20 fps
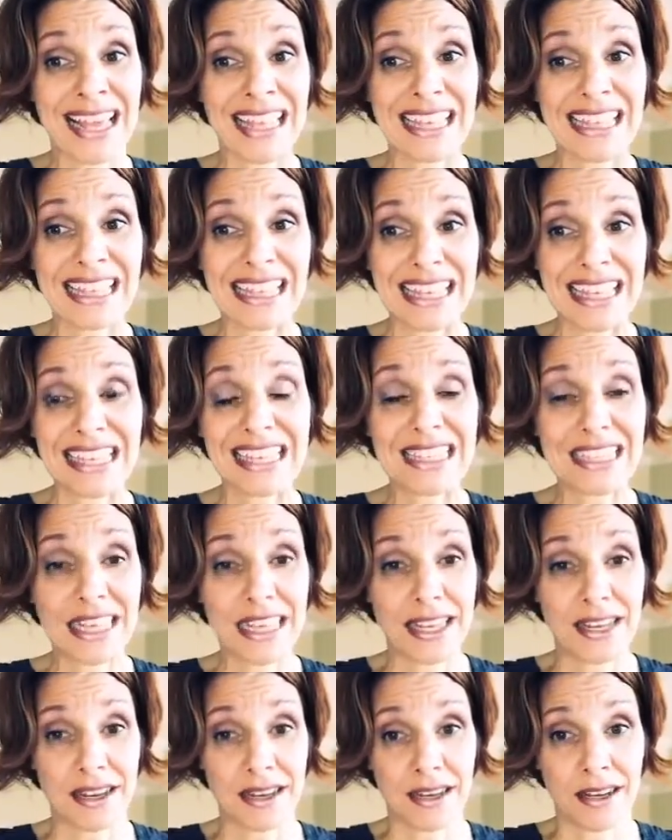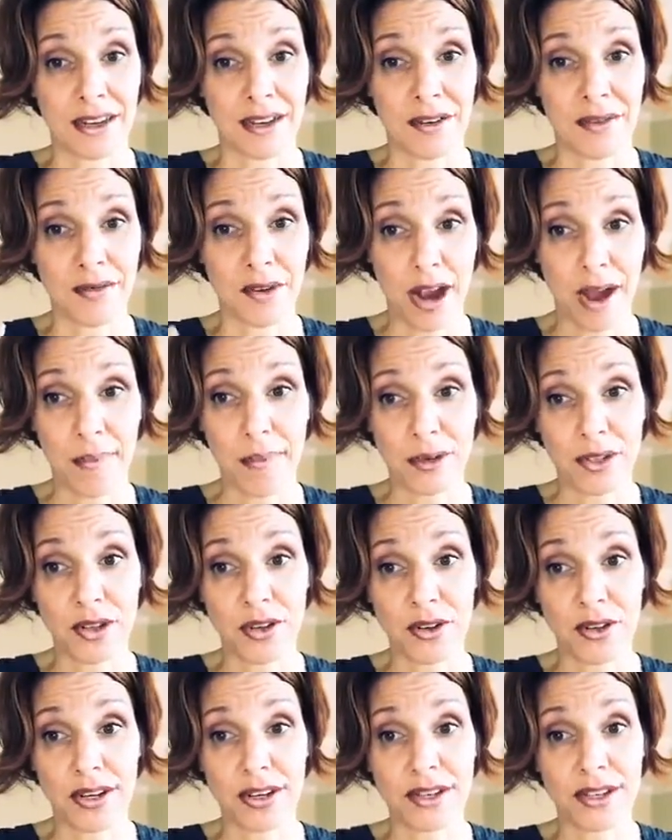Listen for
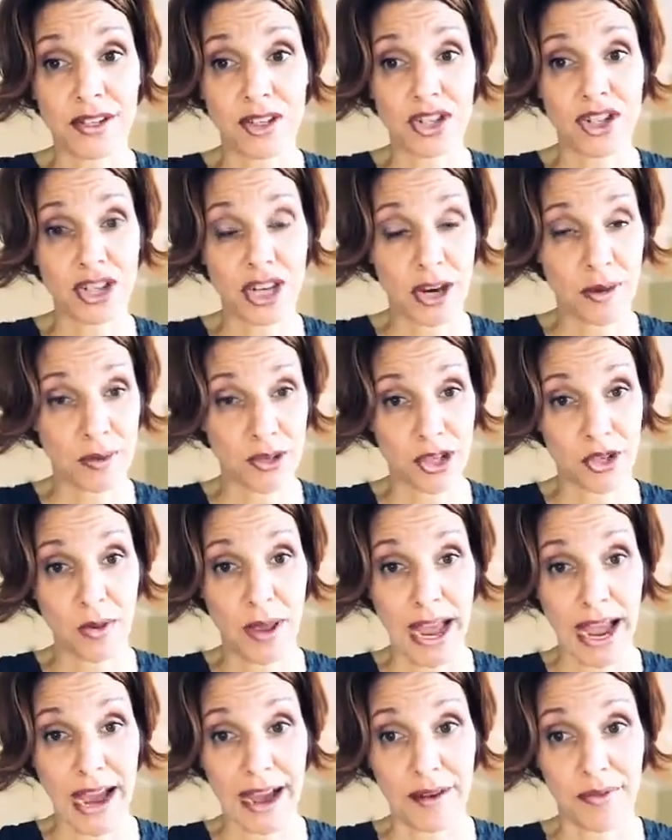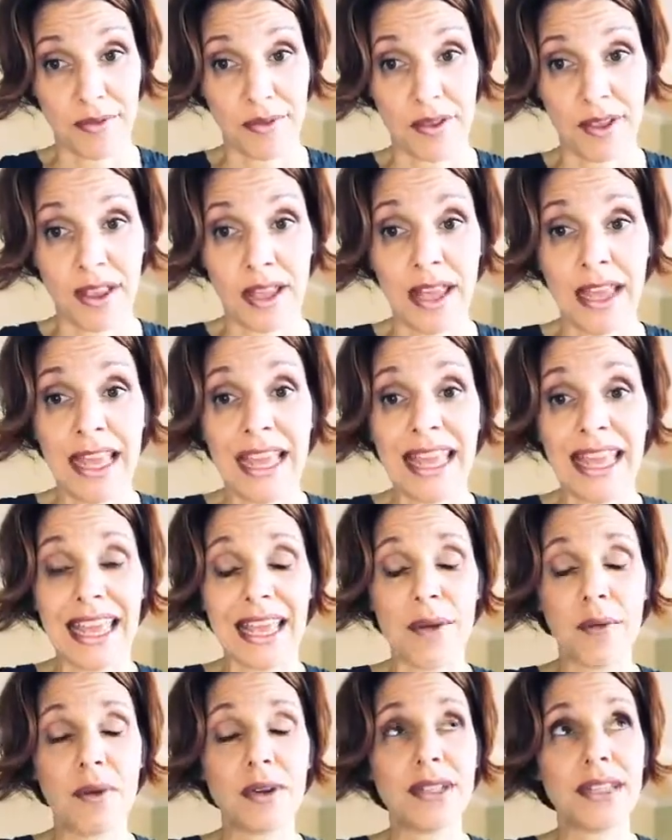opportunities to share what you have.
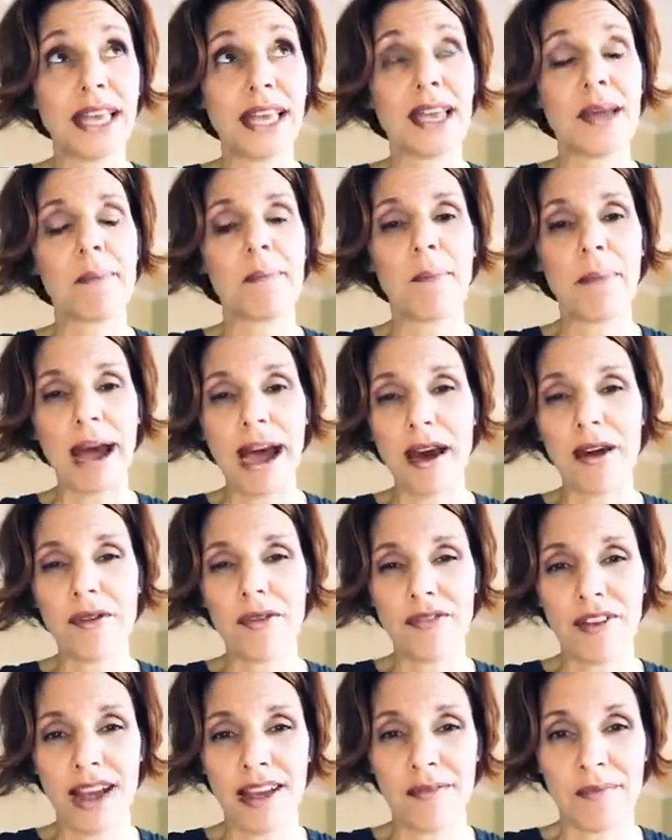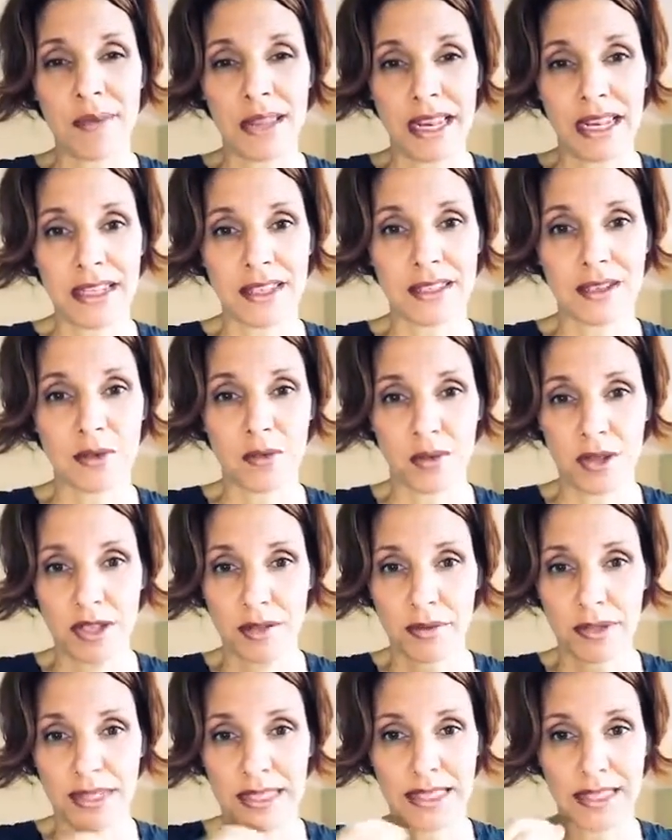It will take about 5 minutes once
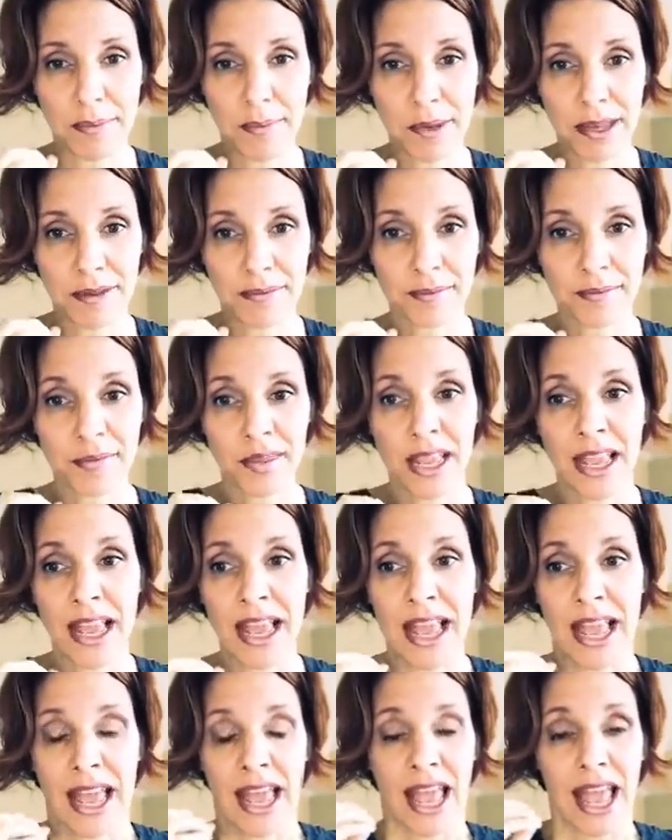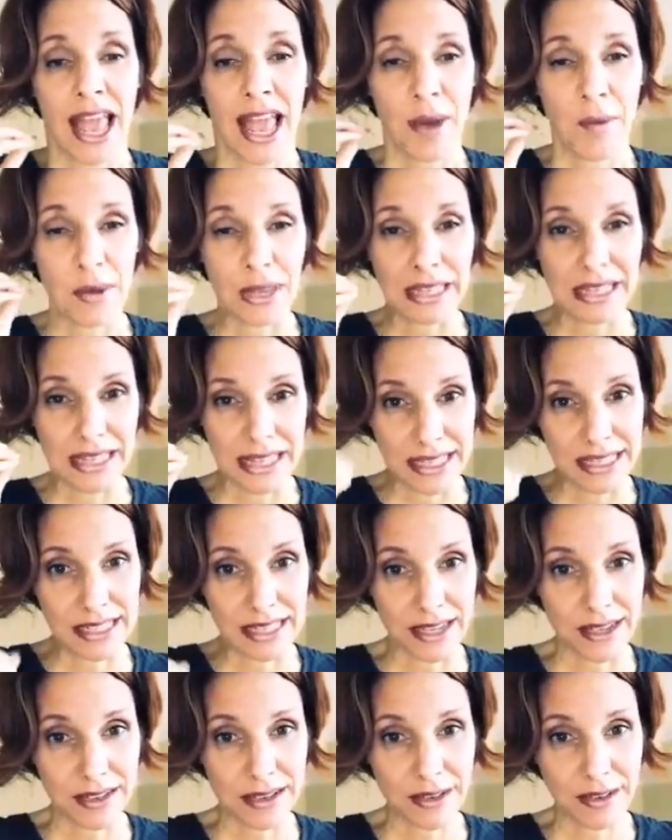we zip it and we
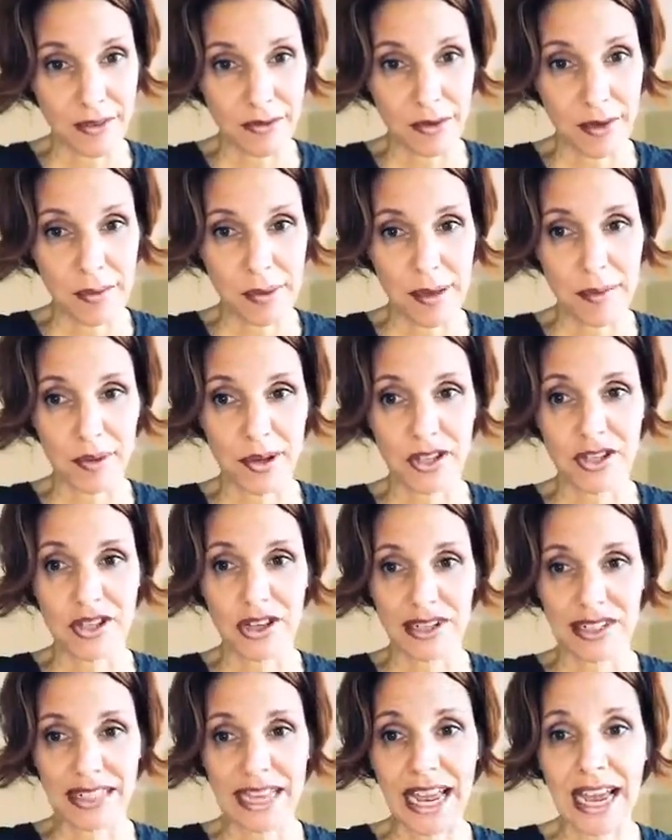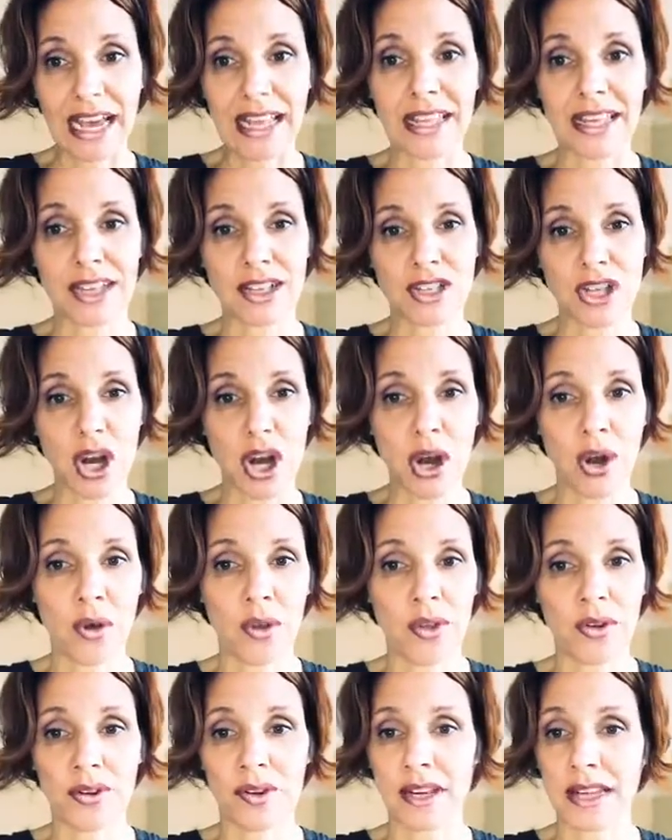listen for people to start telling us all
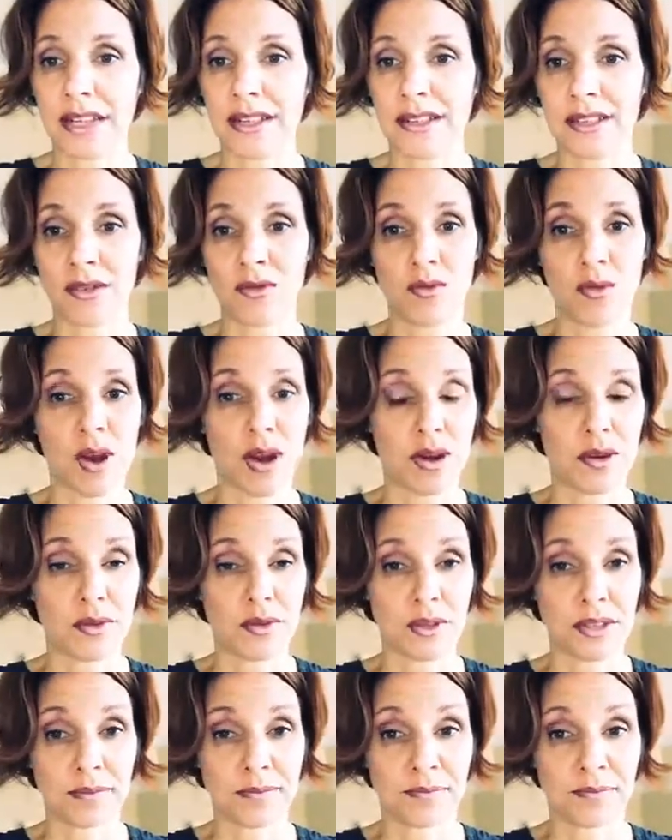their needs and woes.